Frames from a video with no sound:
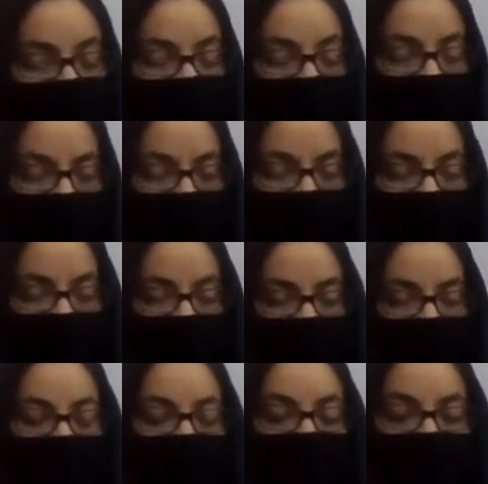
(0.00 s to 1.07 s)
Wonderful.
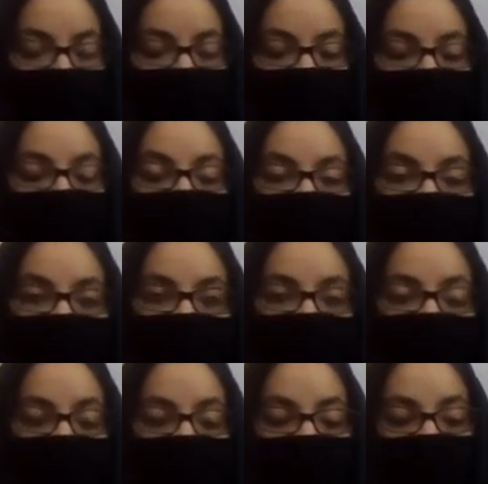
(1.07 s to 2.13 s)
Write
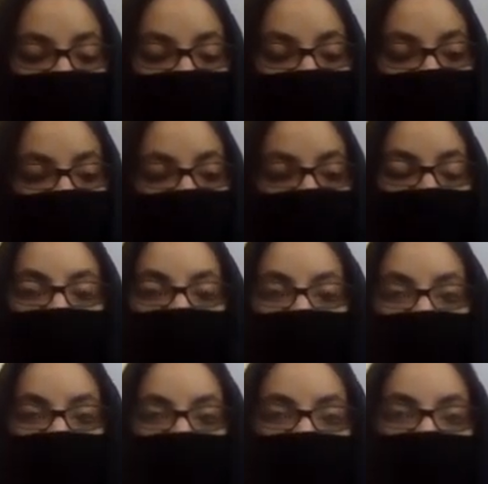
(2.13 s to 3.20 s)
5 in the form of
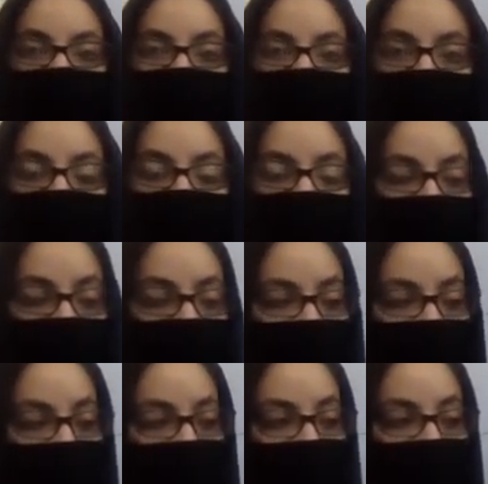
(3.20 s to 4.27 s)
digit in the first
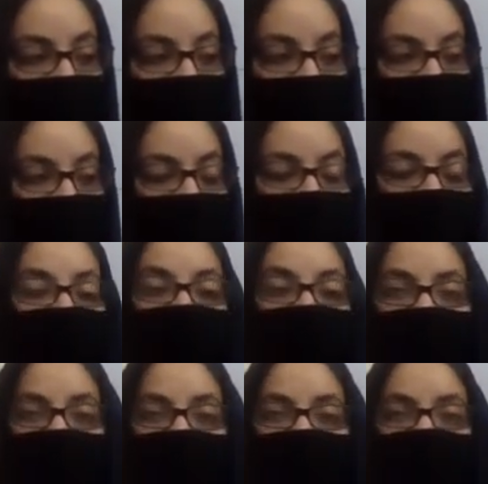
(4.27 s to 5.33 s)
column and write
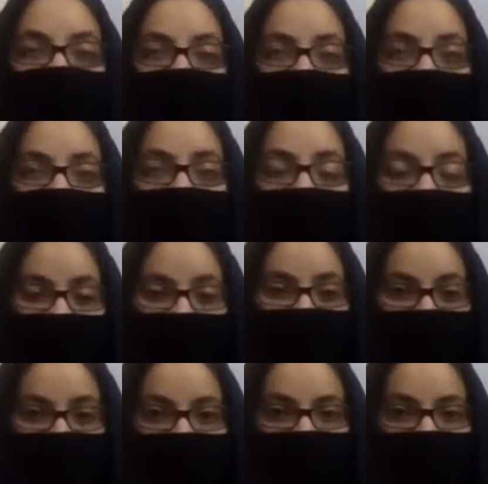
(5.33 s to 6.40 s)

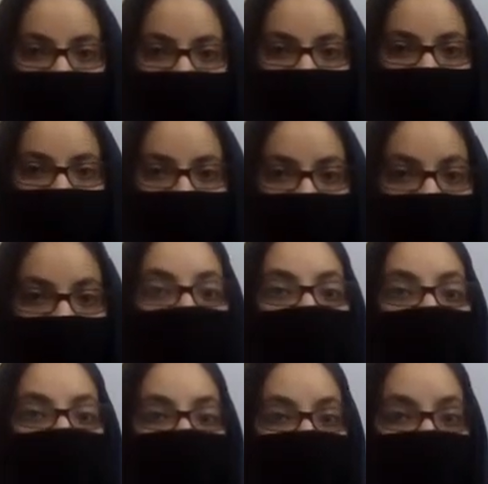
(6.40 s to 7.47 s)
F-I-V-E 5 in the
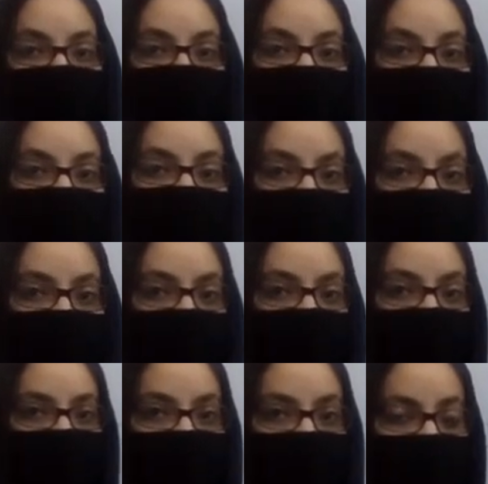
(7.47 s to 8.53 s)
second
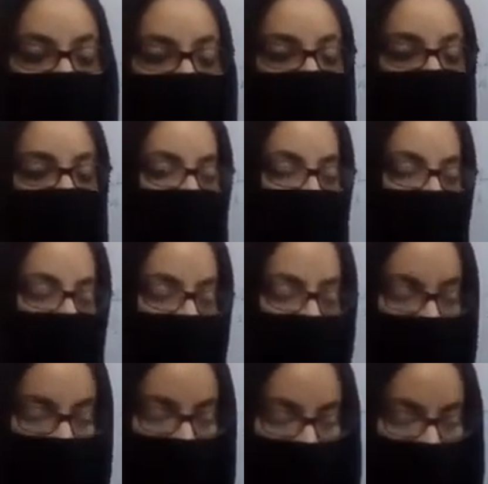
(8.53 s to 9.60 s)
column. Okay, write it
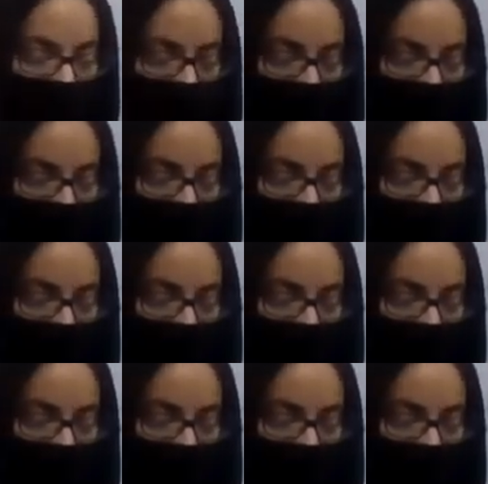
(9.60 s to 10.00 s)
down.